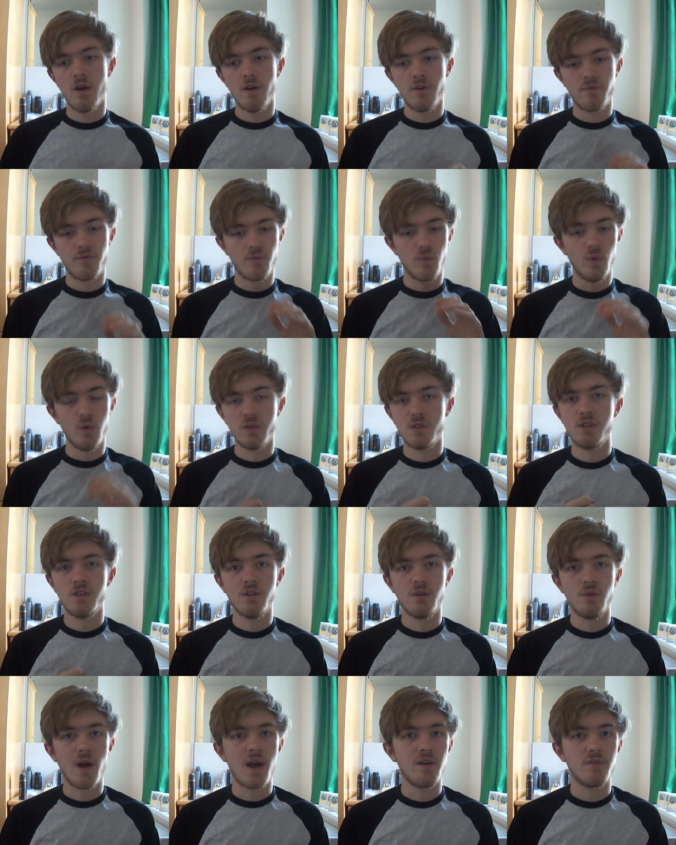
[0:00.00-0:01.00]
for
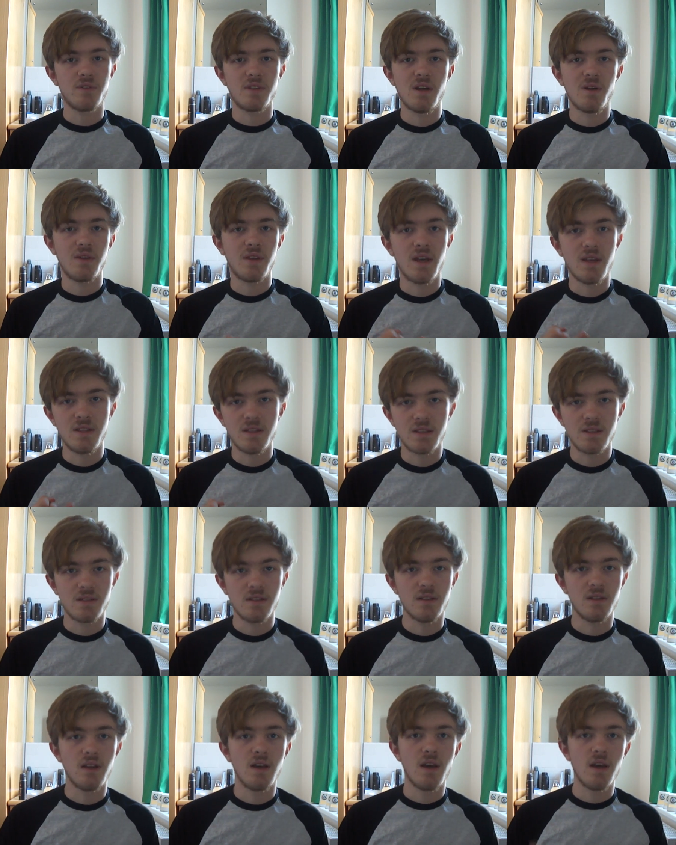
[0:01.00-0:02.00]
Waterloo and or South
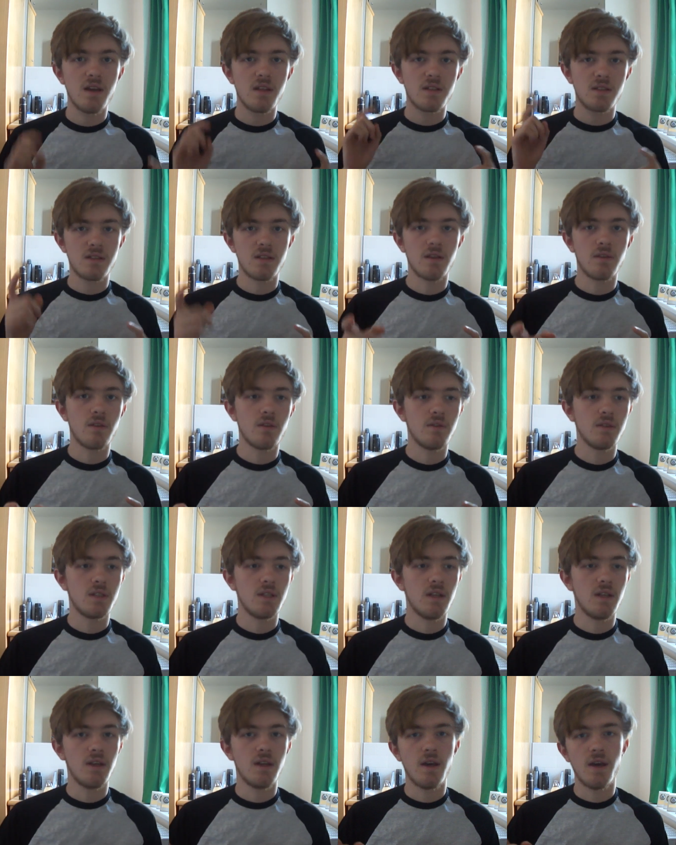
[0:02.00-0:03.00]
Kensington. Stick those
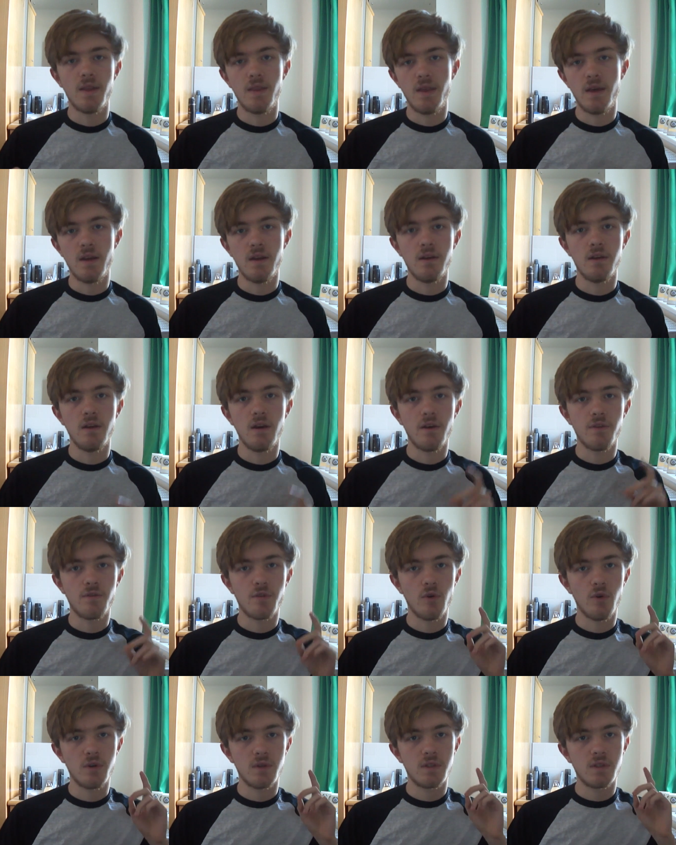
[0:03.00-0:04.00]
in, and then I've
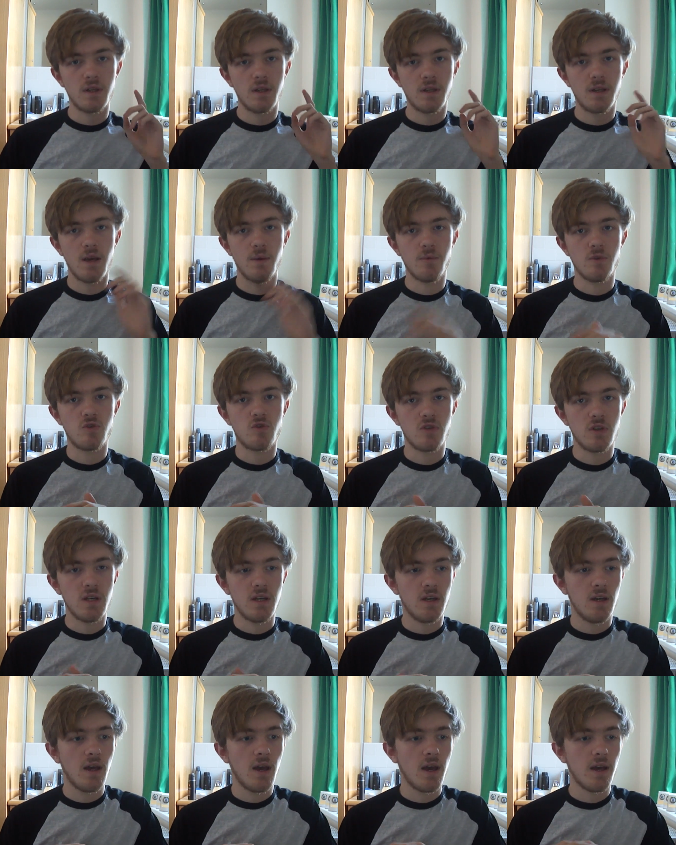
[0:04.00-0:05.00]
got
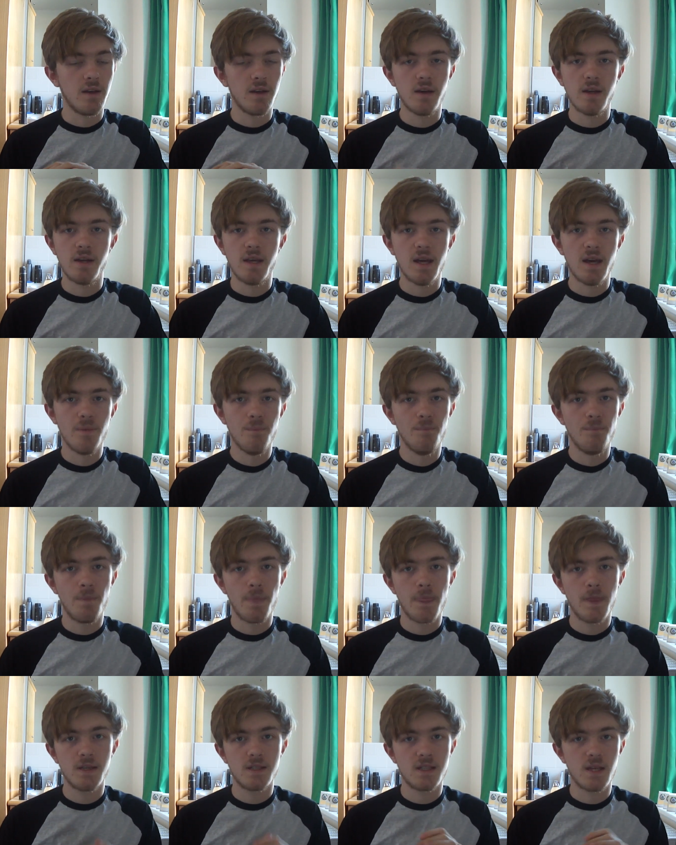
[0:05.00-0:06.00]
chemistry at 9 a.m.
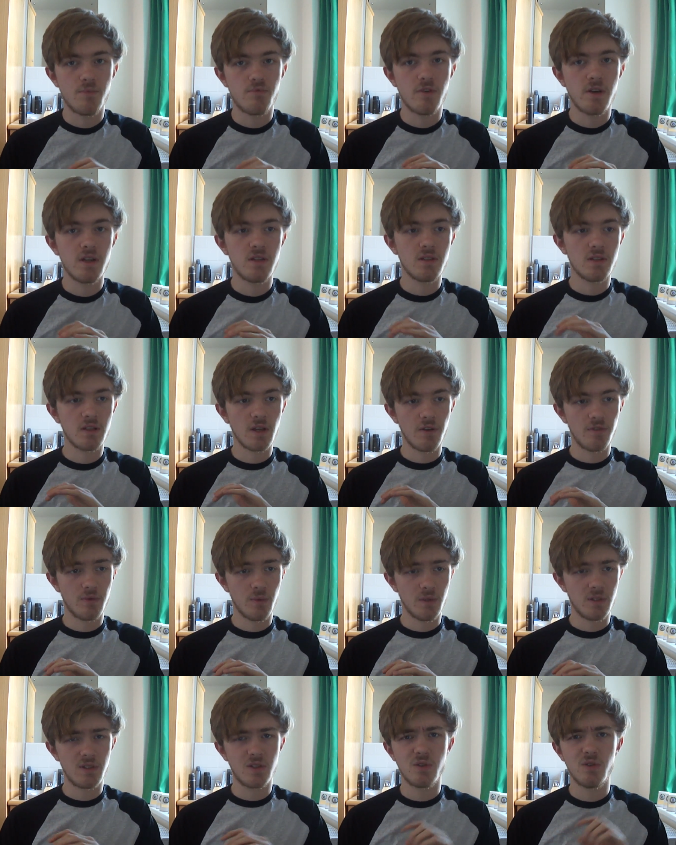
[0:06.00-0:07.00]
Separations
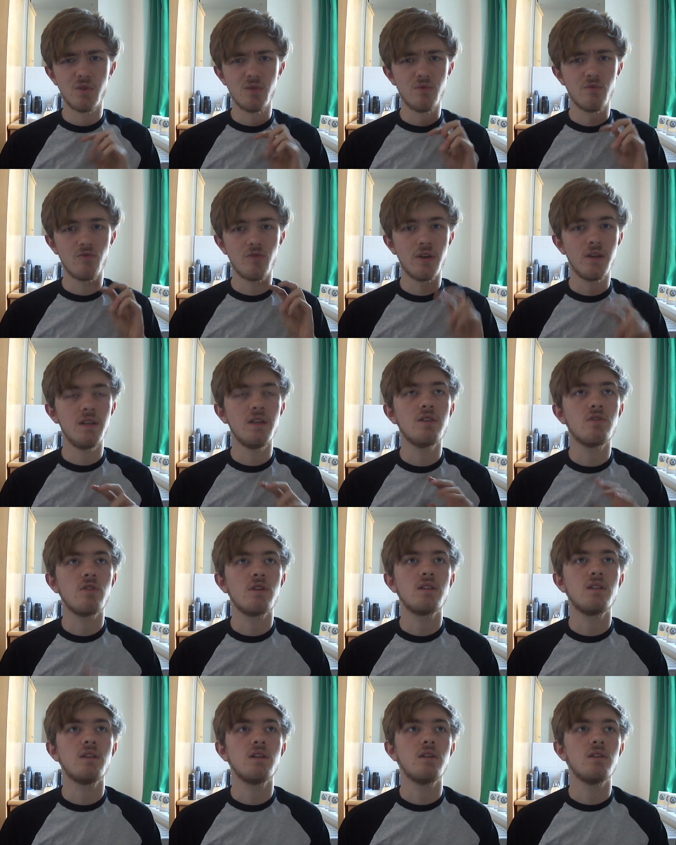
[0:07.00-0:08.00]
afterwards, two really
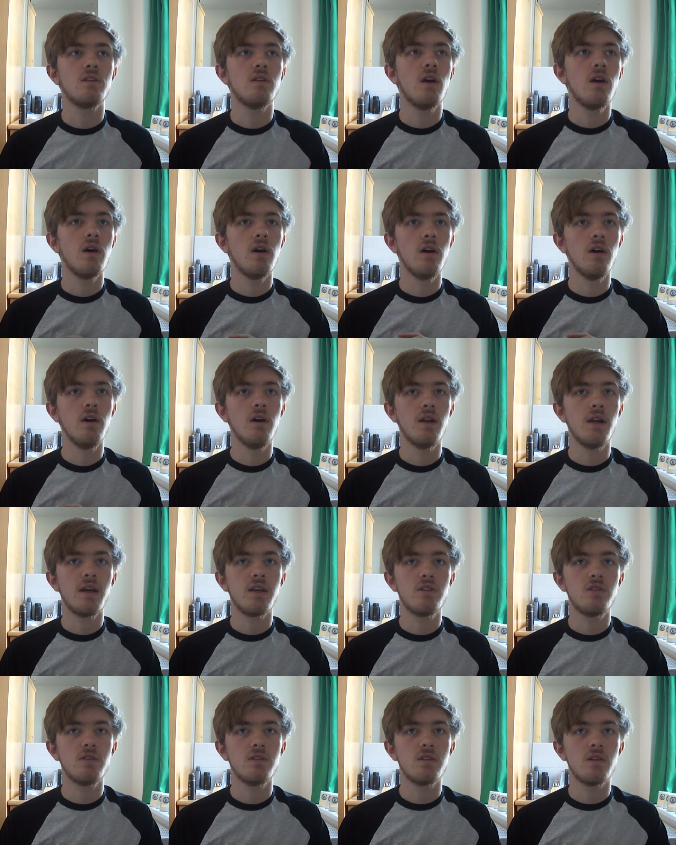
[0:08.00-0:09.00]
interesting
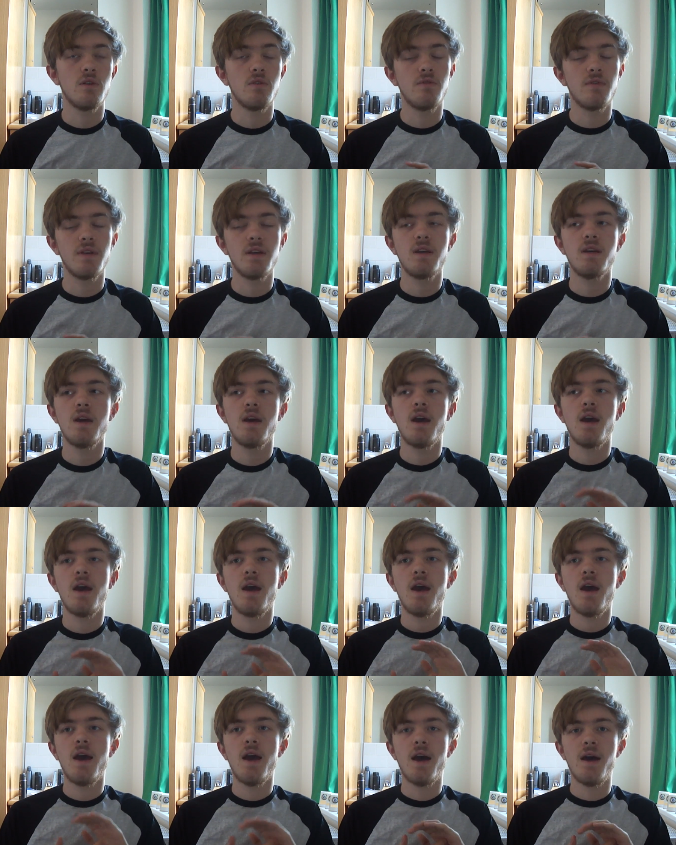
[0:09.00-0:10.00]
lectures, hopefully.
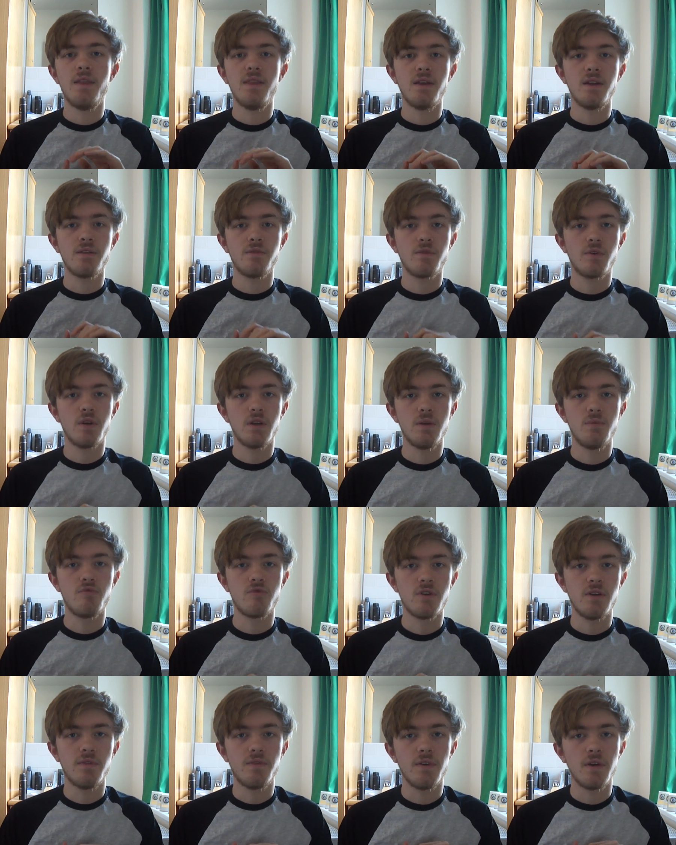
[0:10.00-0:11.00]
And then I've got a
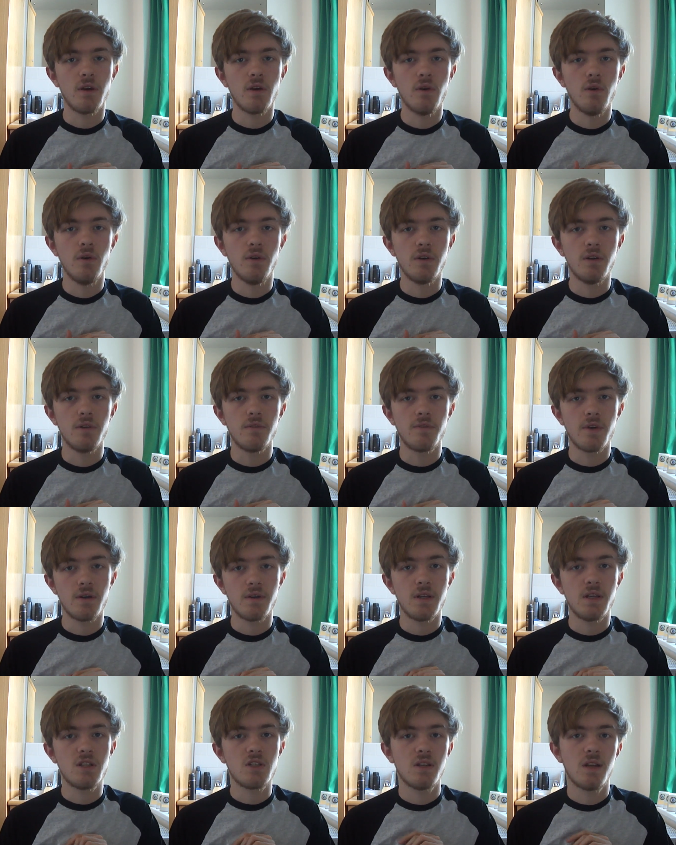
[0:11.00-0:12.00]
briefing on
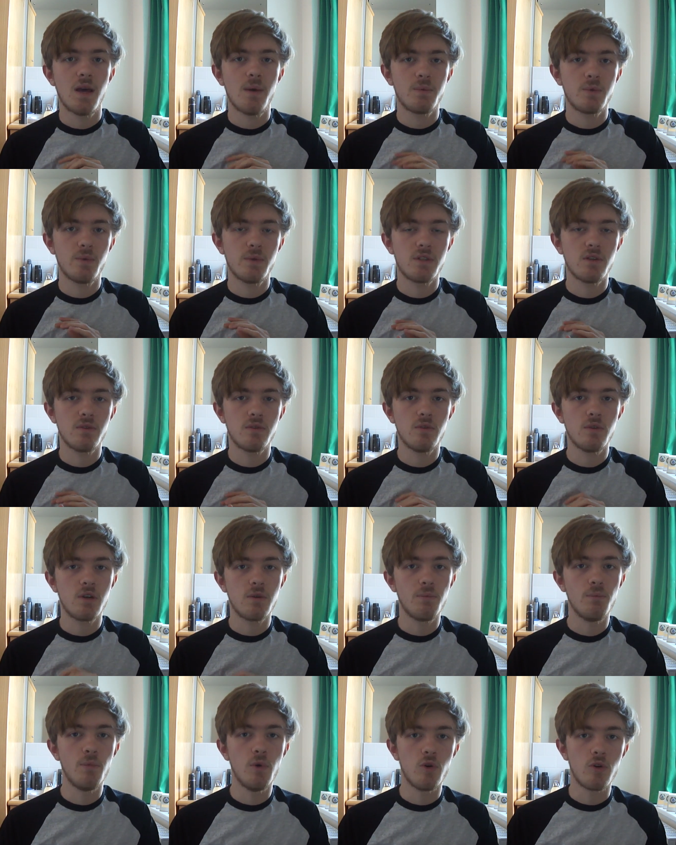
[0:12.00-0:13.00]
foundation labs, which I'll
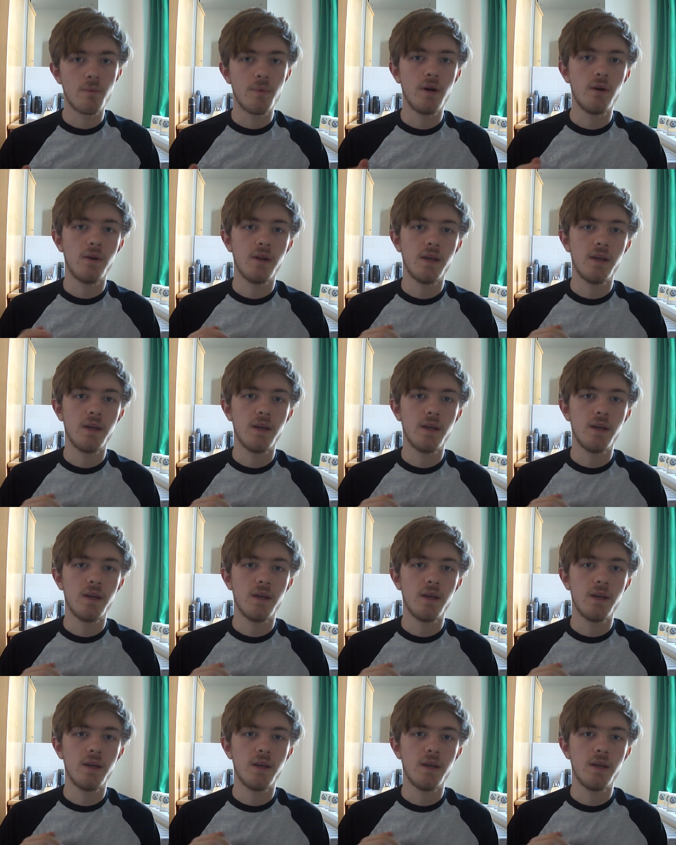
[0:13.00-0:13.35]
talk more about